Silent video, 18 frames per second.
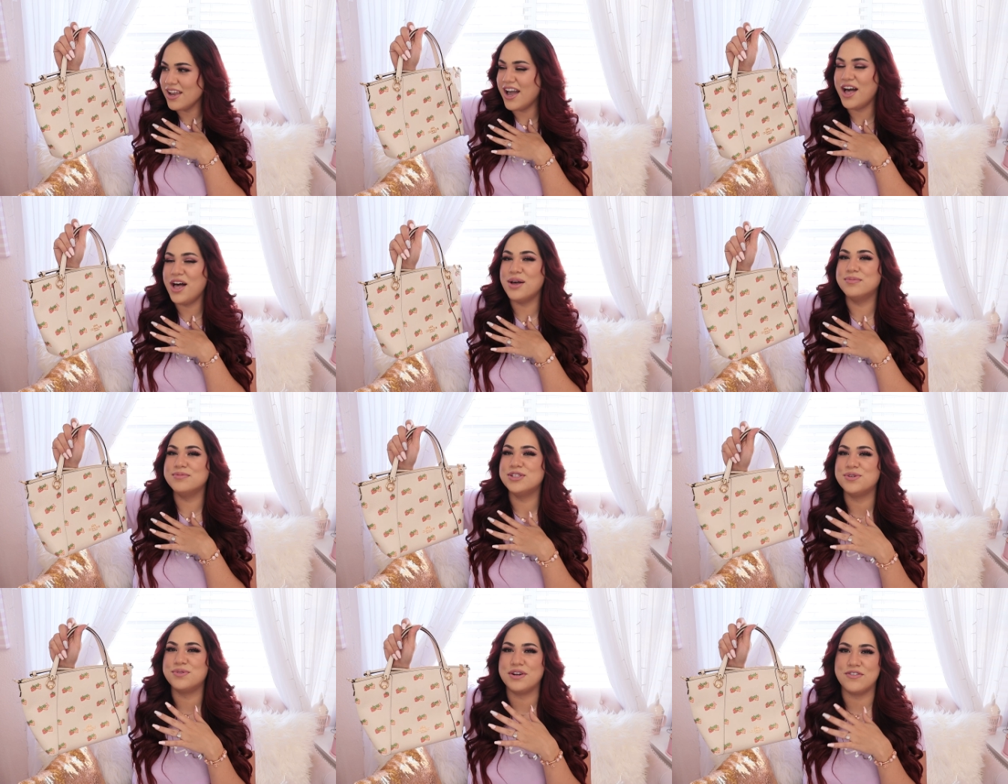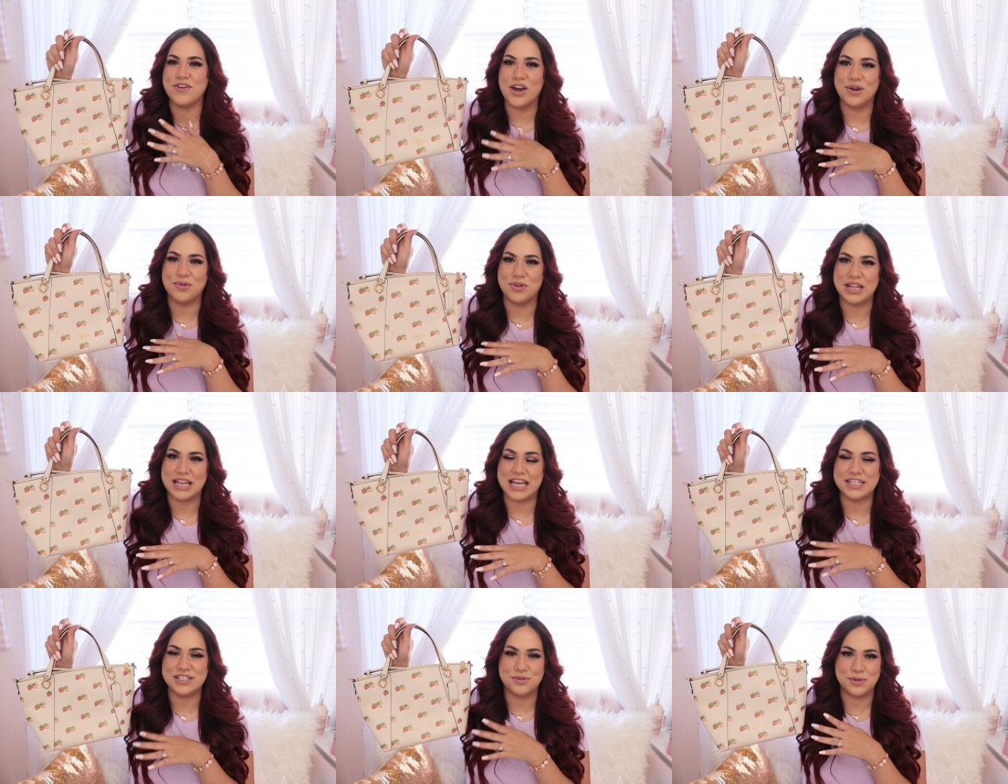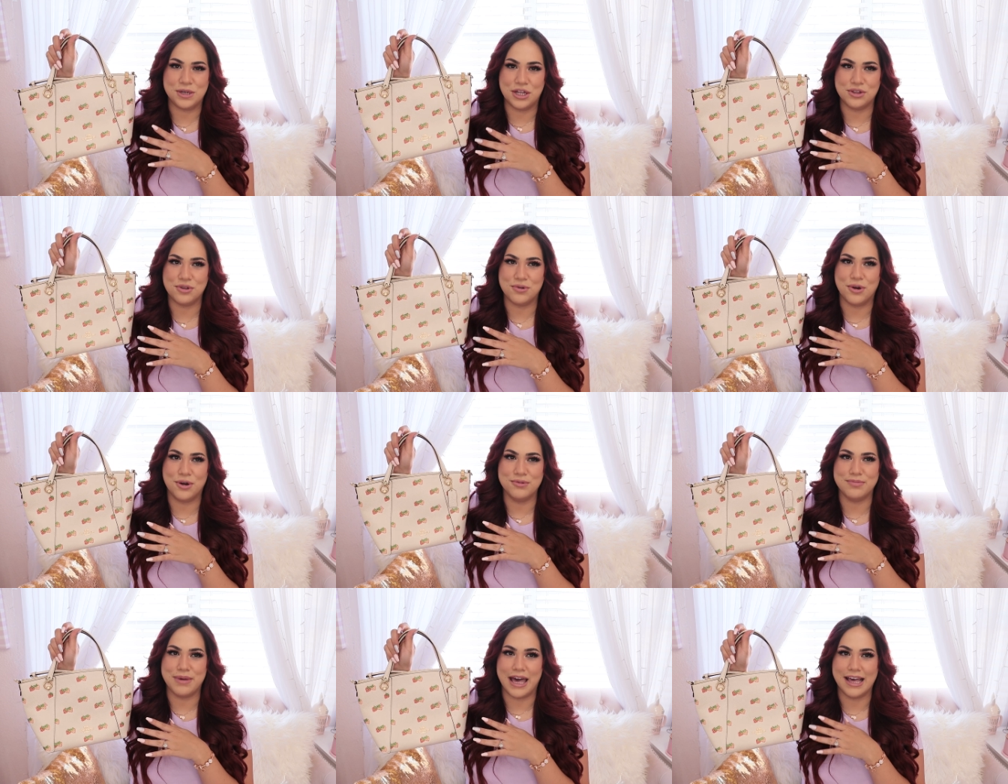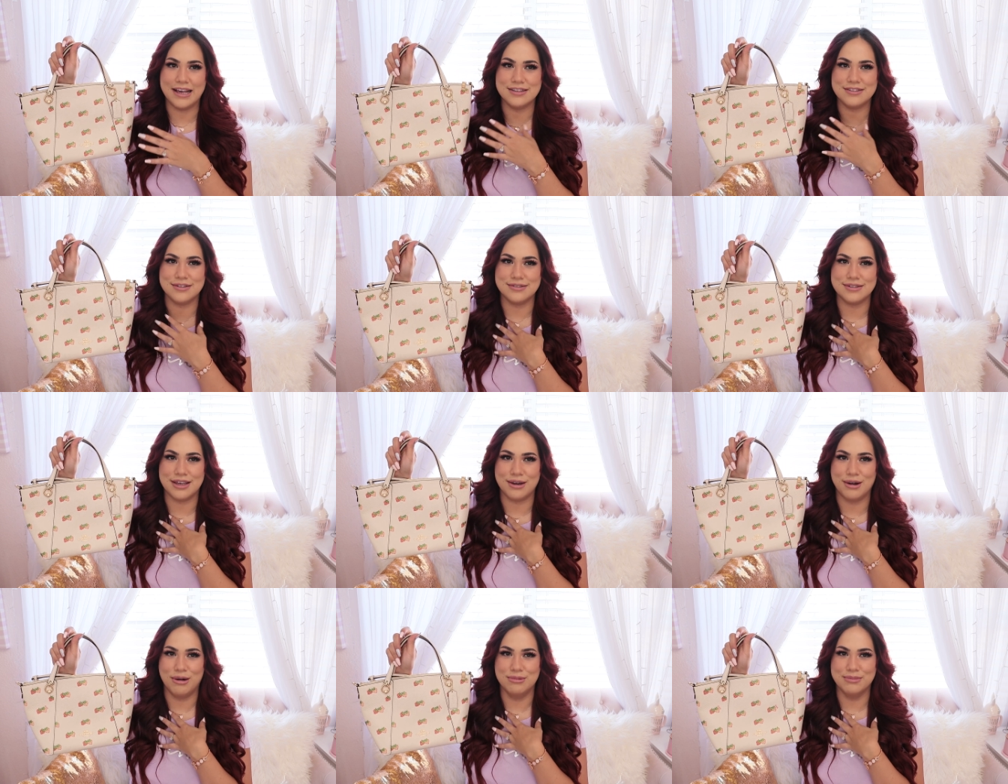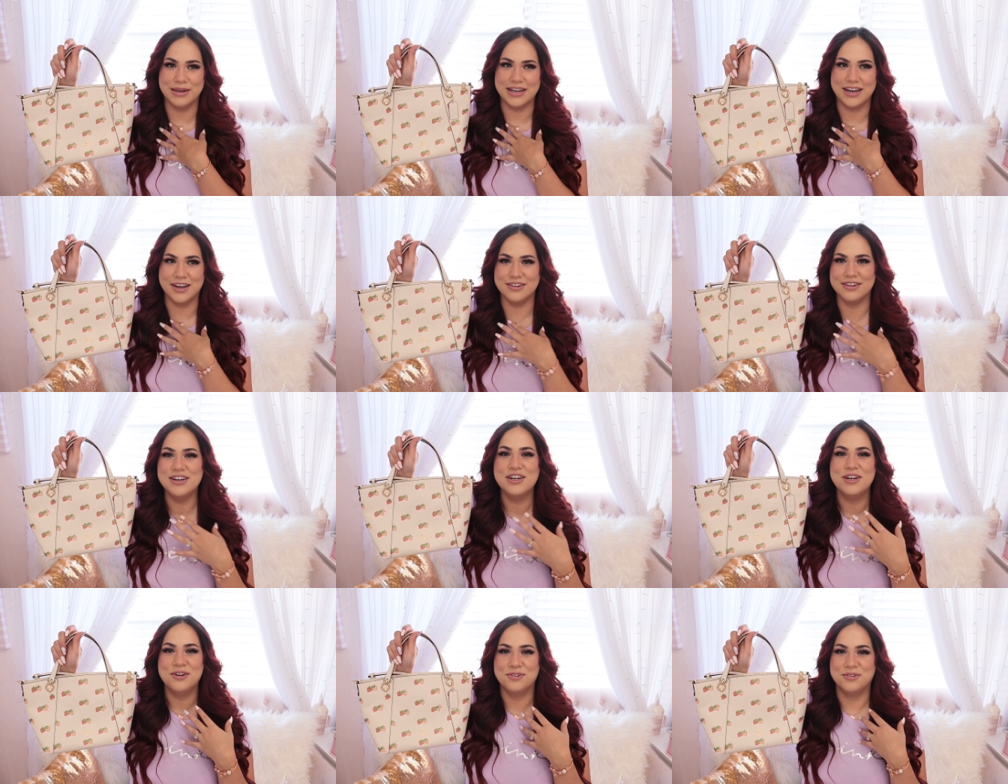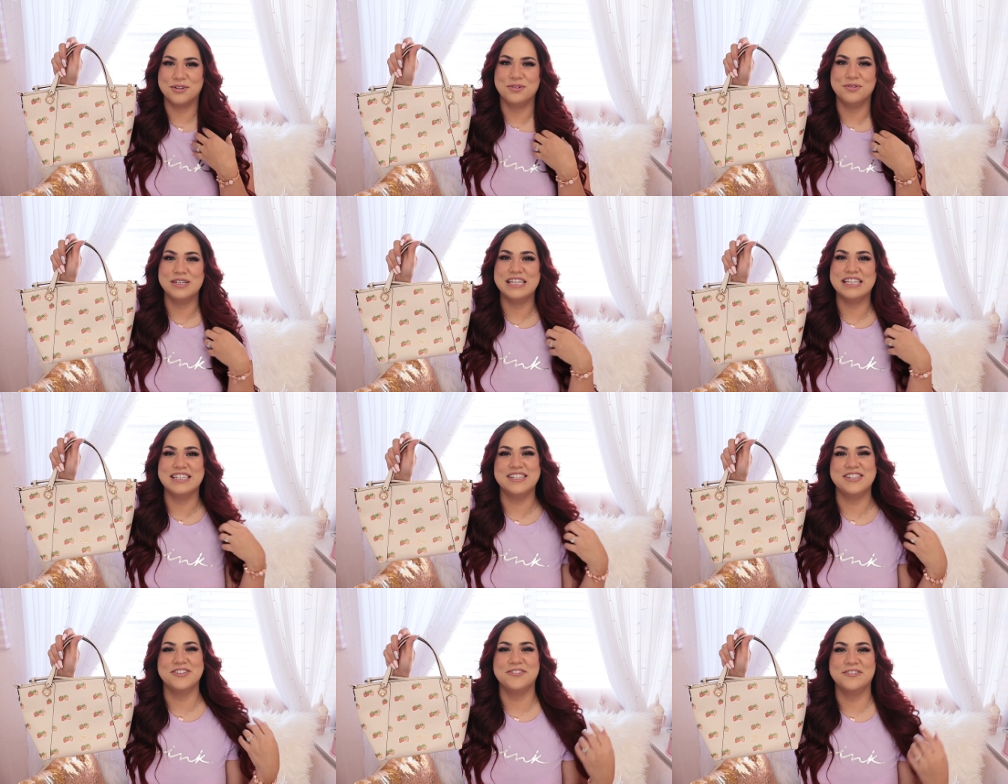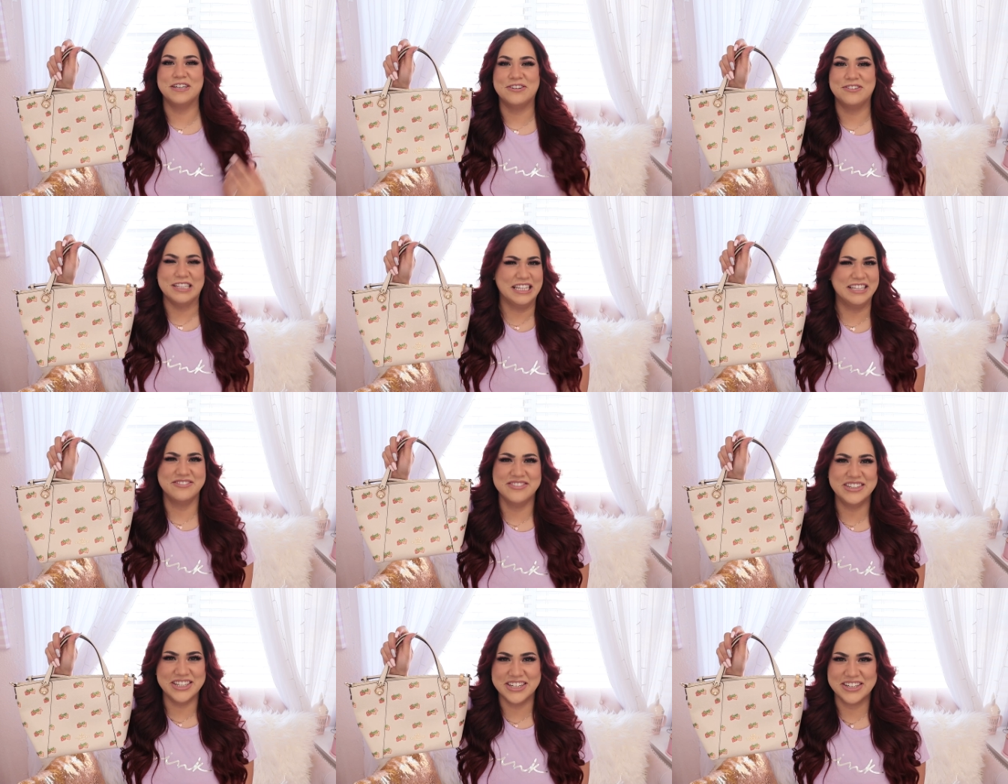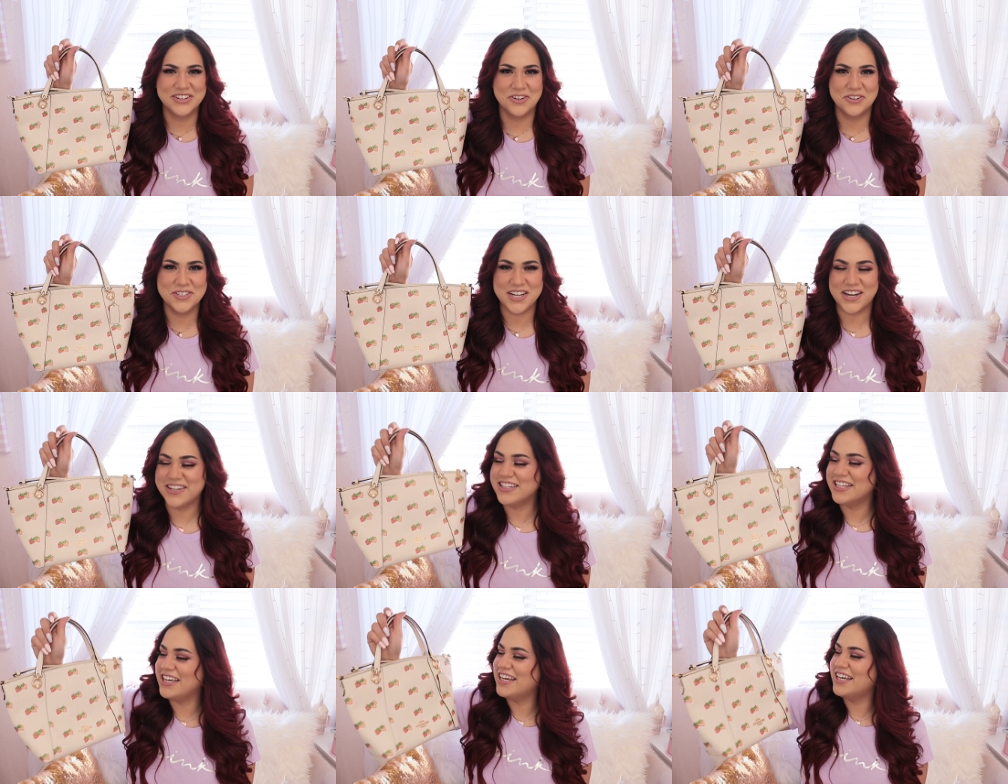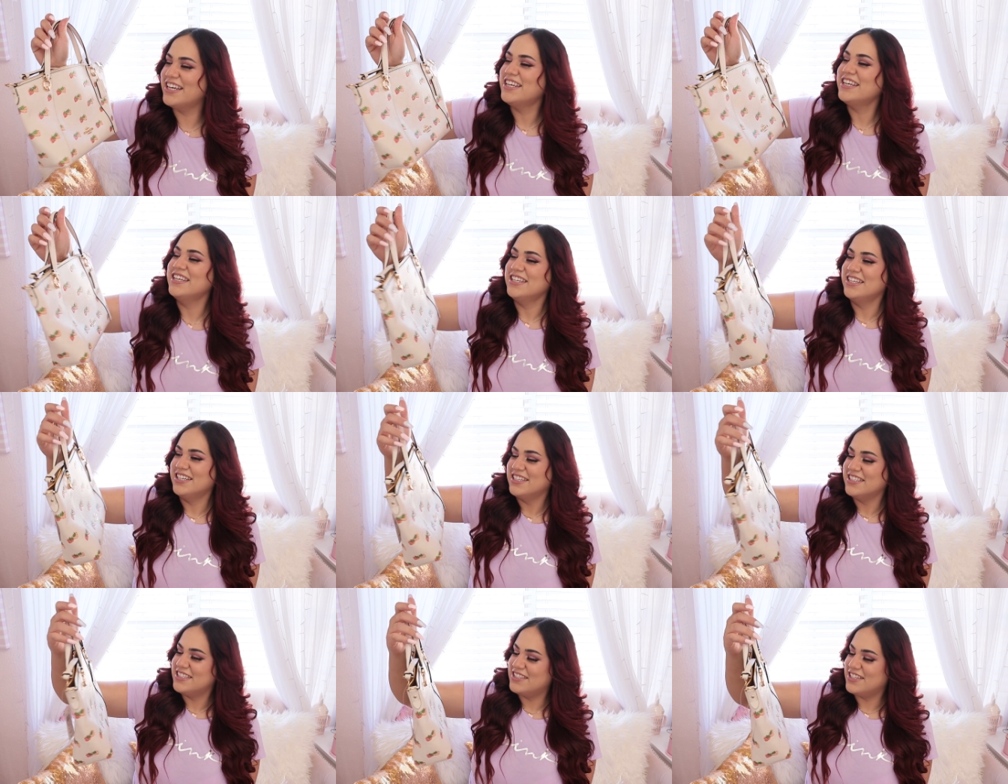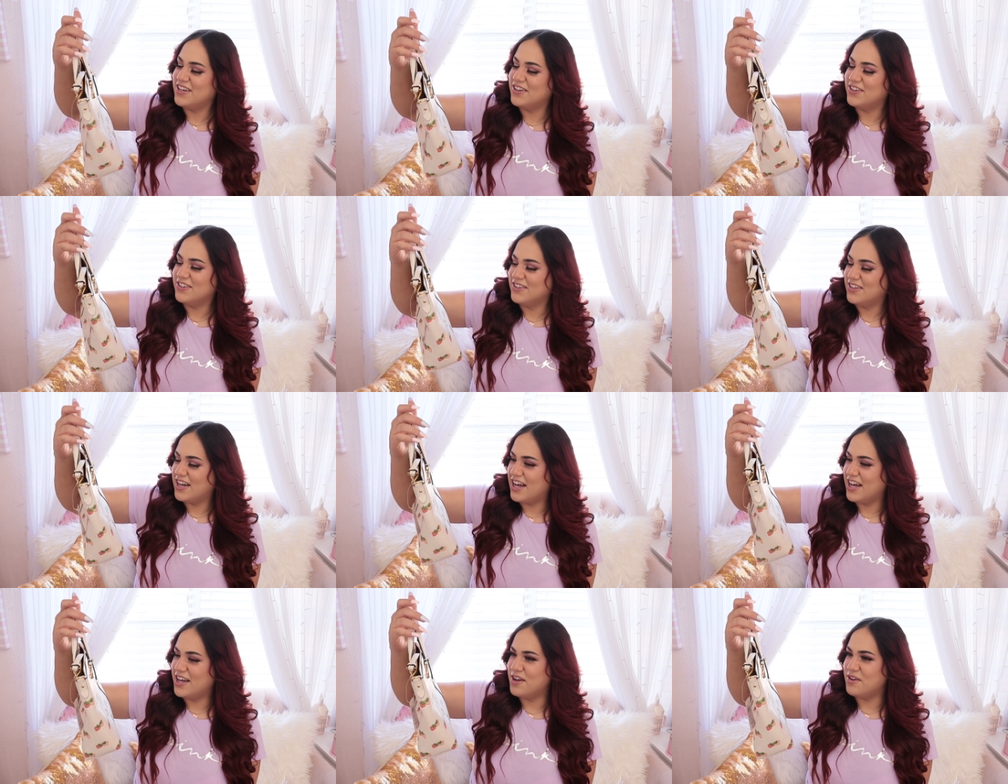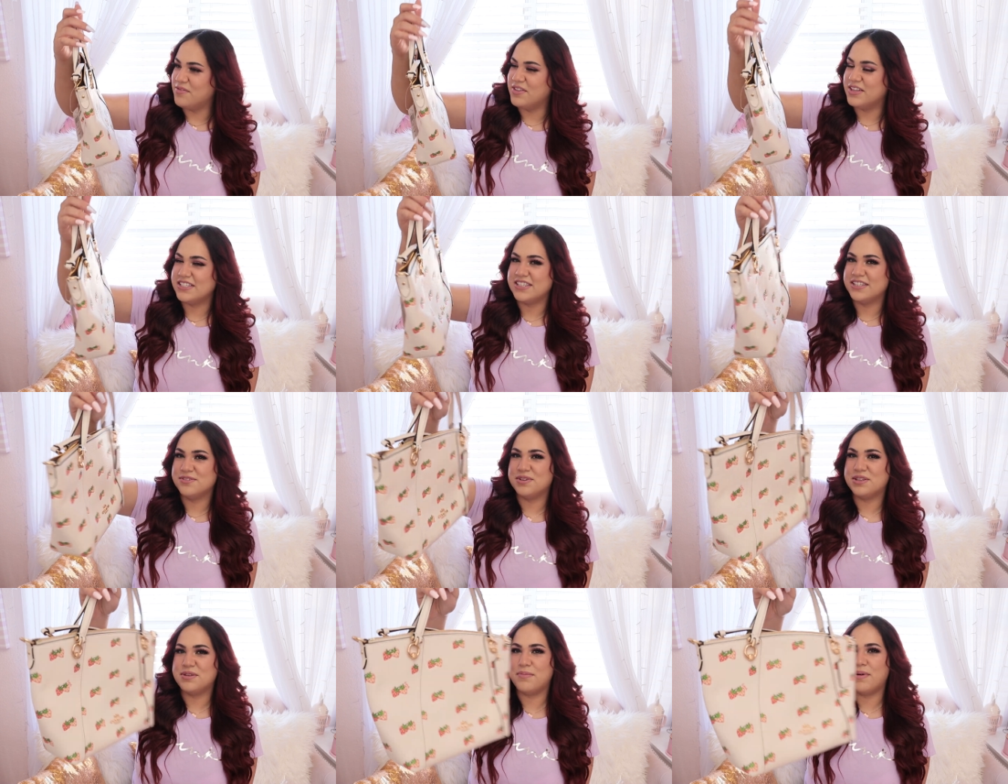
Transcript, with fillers: um, so whenever i realized we got the wrong bags i was like oh my god what are we gonna do we don't live near a coach outlet so um, this is what